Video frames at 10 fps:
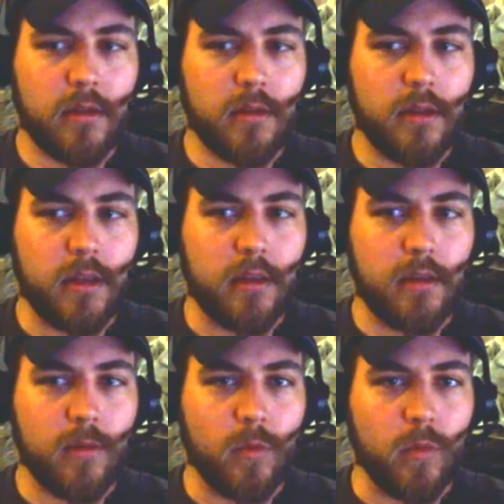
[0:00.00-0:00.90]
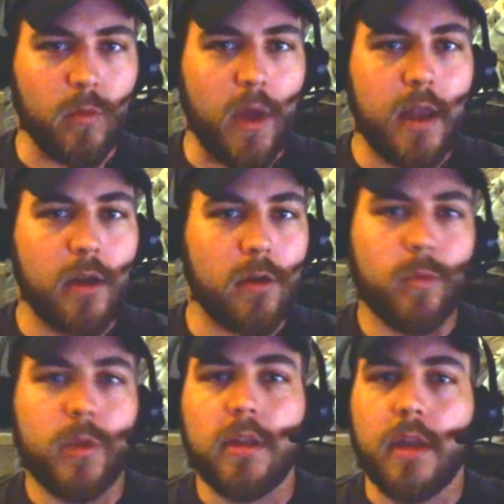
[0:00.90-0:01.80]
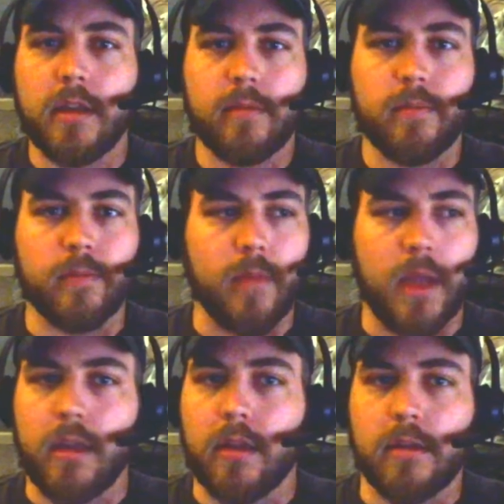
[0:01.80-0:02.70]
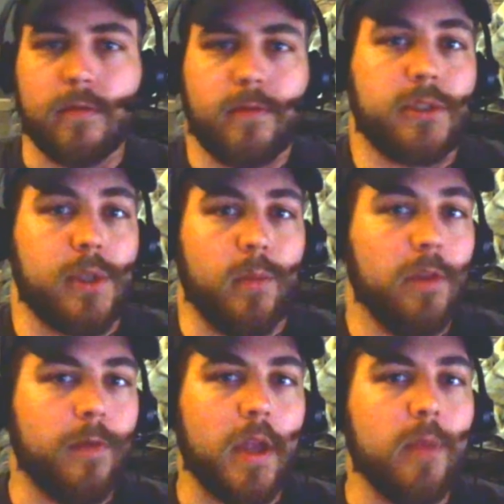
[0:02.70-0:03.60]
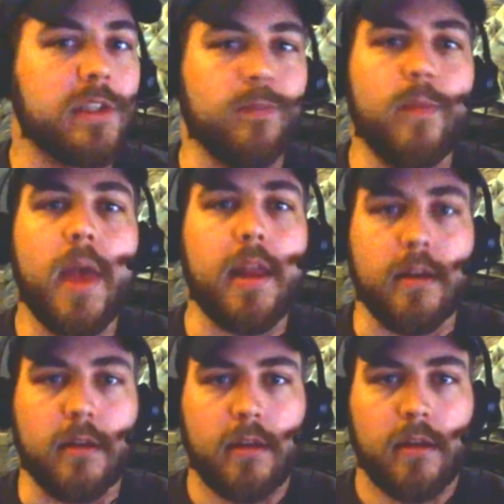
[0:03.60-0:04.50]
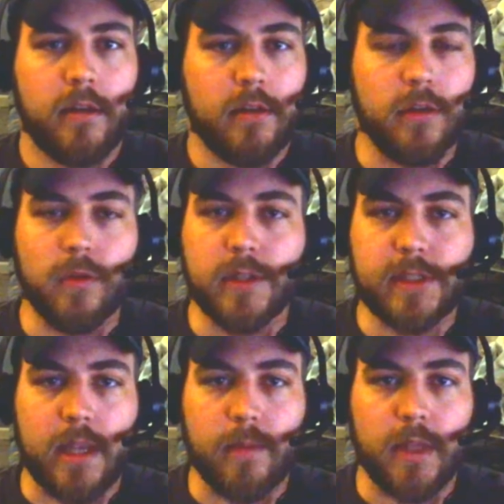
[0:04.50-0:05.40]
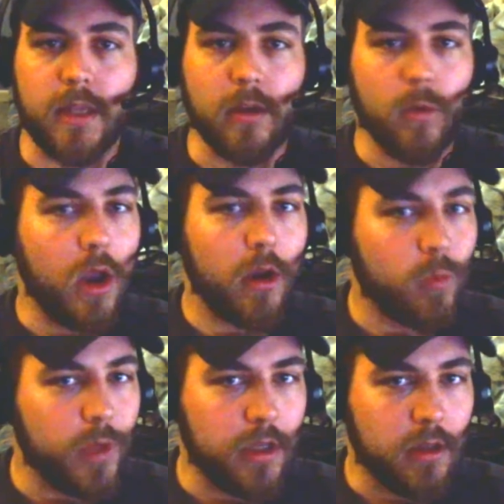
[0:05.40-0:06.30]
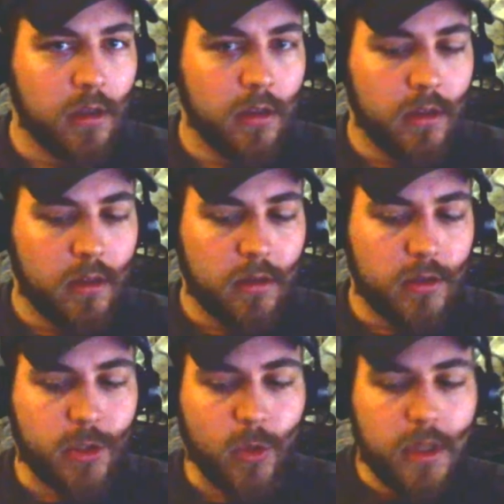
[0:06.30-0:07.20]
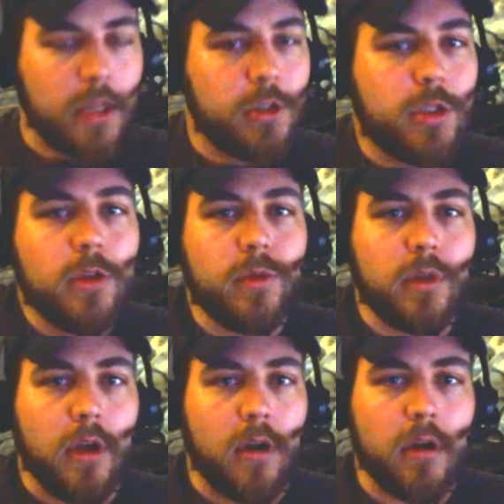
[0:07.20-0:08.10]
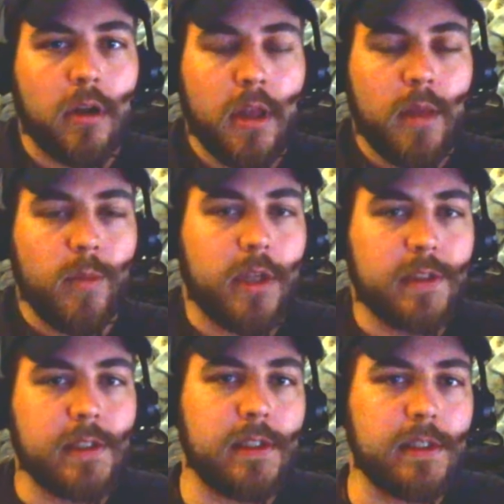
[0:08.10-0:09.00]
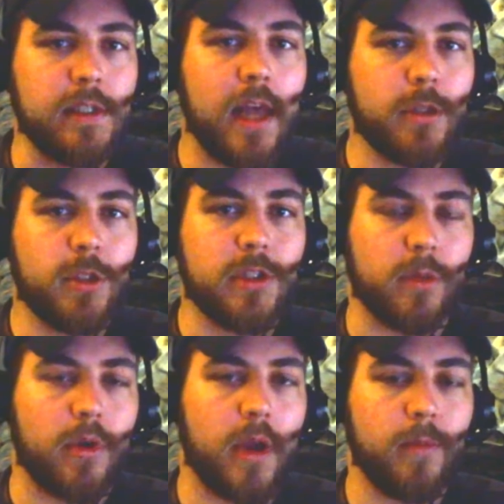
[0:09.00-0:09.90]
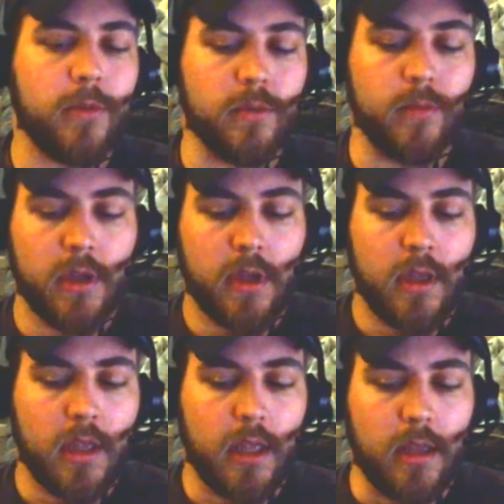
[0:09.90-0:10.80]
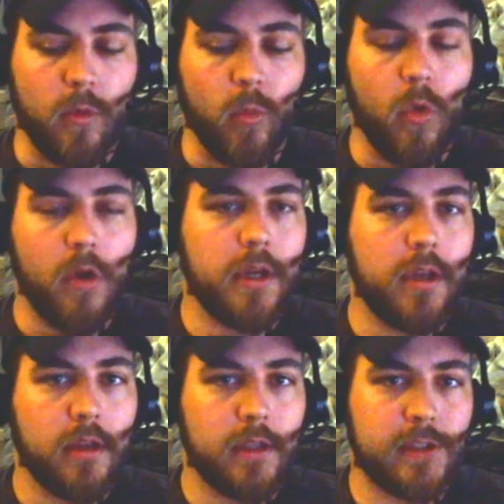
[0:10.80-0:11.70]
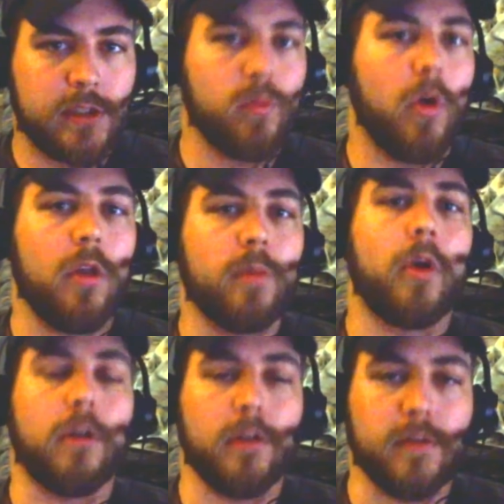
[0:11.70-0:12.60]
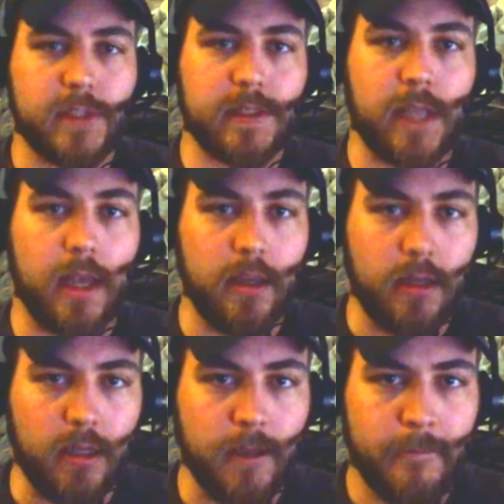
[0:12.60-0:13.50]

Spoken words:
Like, why aren't we, like, making some of the famous men do the same thing? Why aren't we showing that children are? Because this is not just a problem in one small part of society.